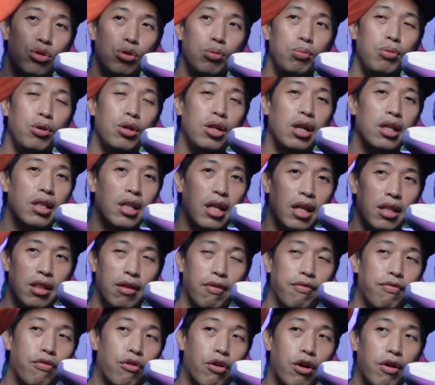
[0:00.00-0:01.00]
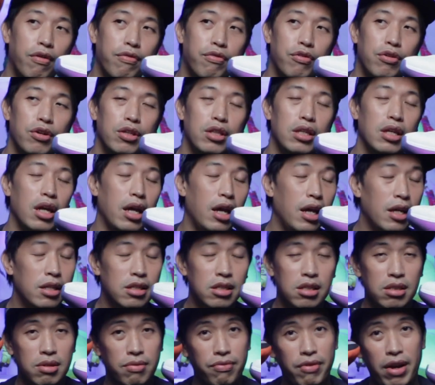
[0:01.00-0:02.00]
zoom unit in the forefoot and
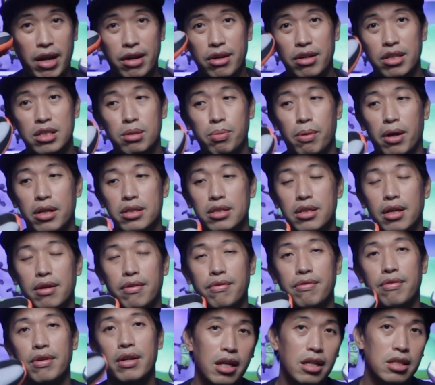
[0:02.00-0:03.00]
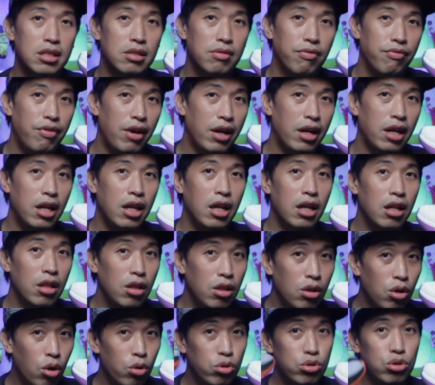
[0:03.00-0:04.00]
it's very responsive. It's very
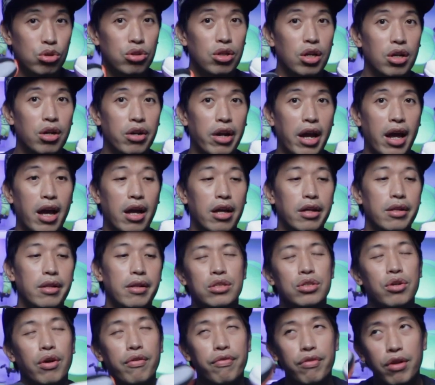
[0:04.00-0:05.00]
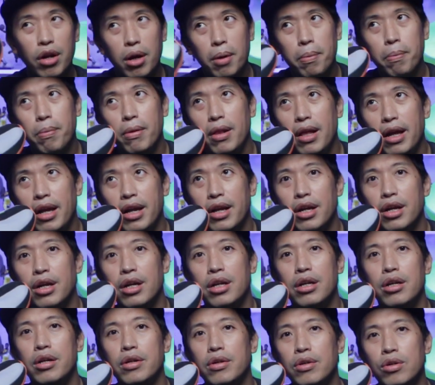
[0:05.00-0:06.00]
low to the ground. So if you're a
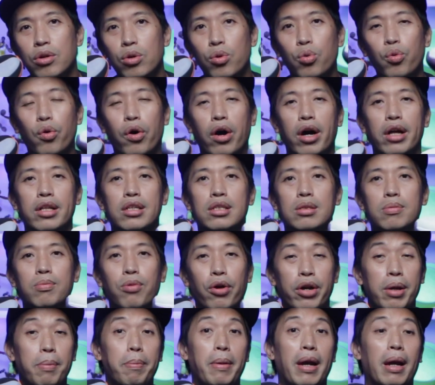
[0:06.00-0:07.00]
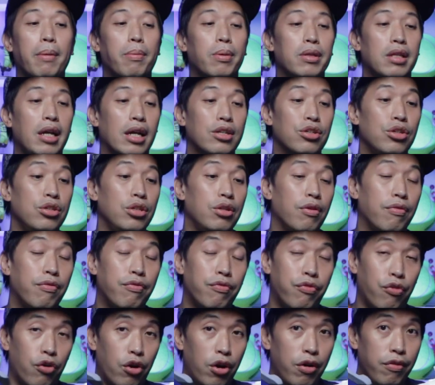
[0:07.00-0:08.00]
player who wants more impact protection in the
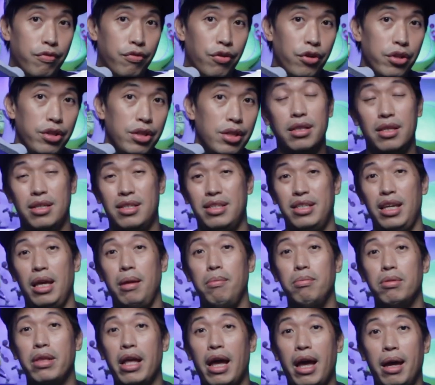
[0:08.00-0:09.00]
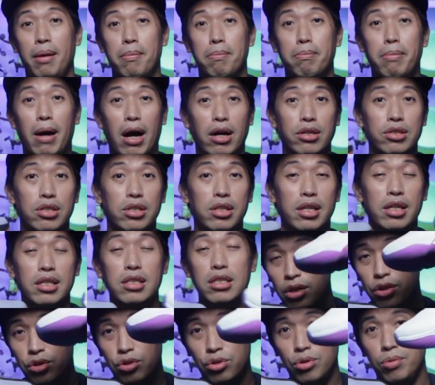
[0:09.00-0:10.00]
forefoot, at the same time
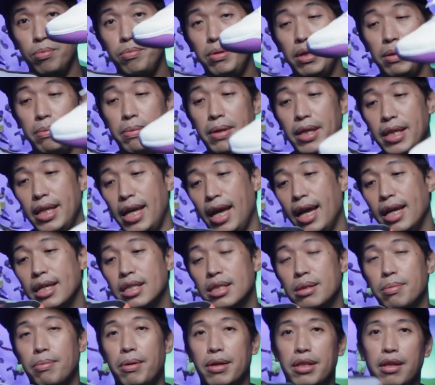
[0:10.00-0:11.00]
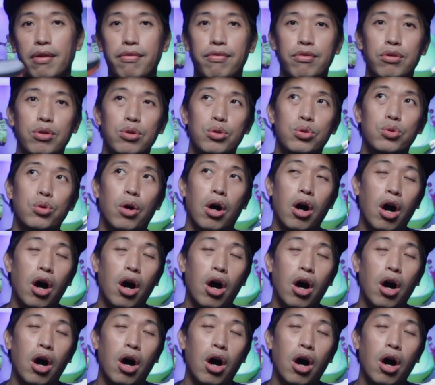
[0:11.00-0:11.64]
bounciness, Zoom BB Next. But if you